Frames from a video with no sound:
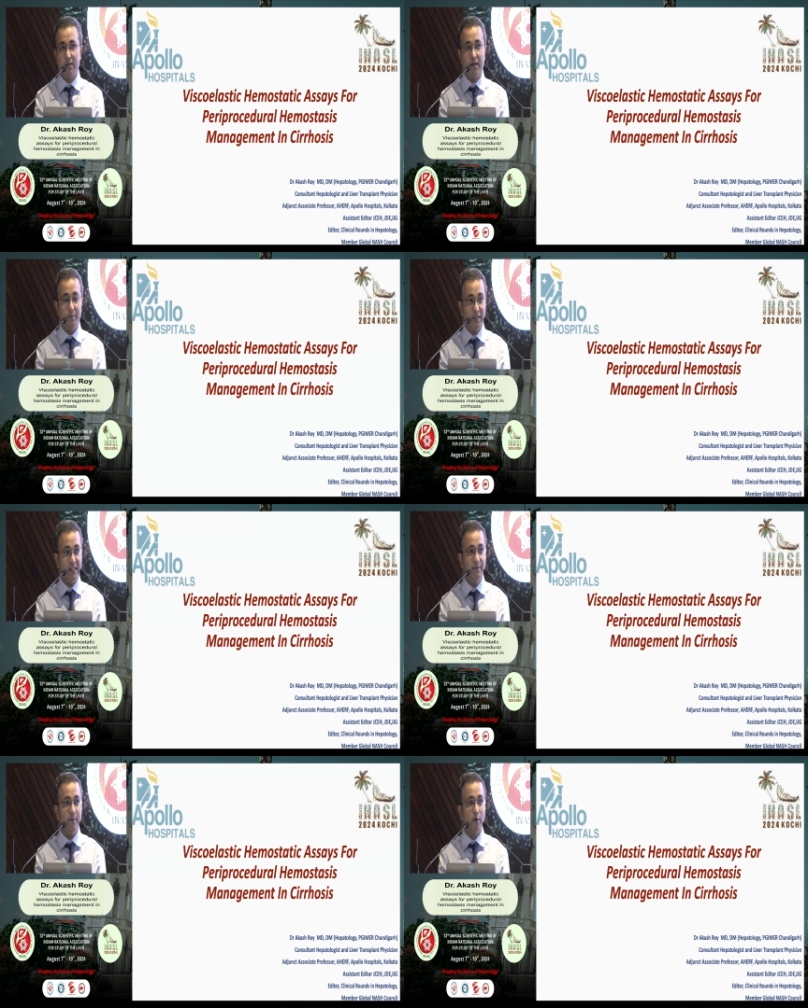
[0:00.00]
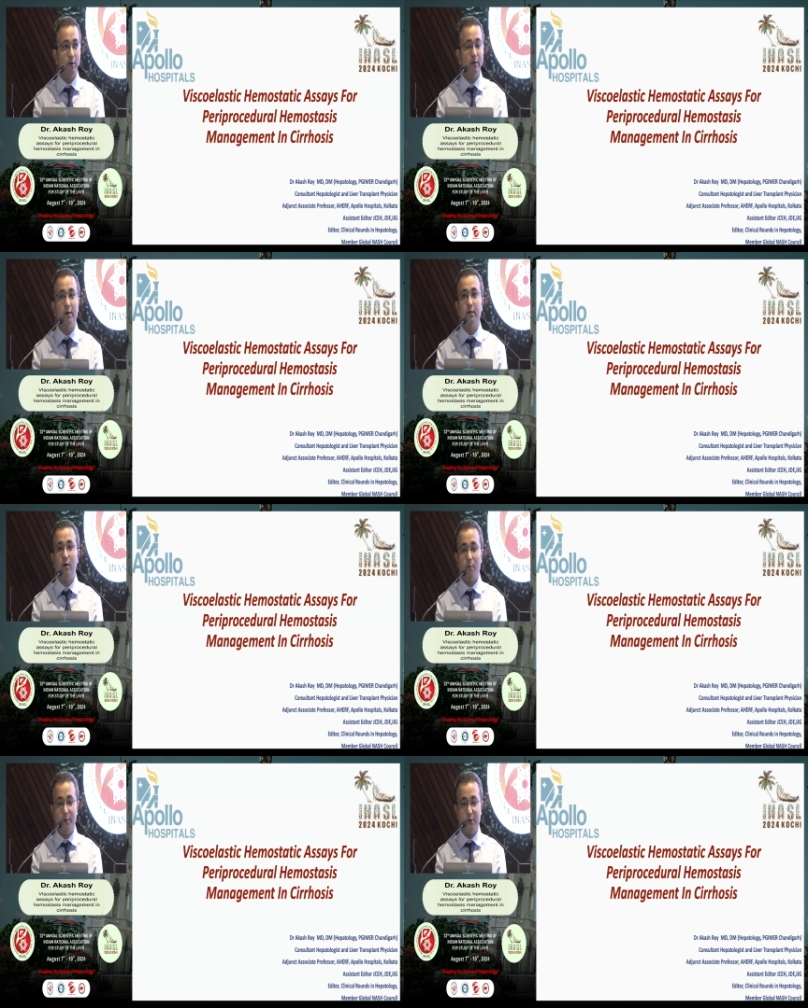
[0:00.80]
Committee for the
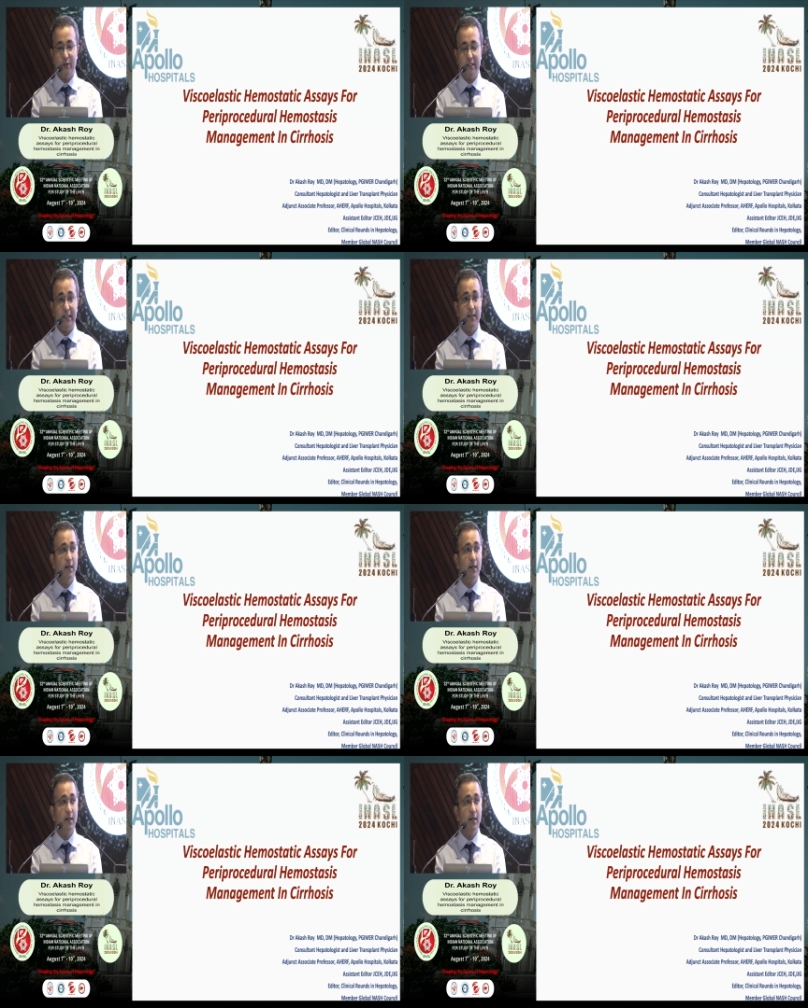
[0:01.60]
opportunity.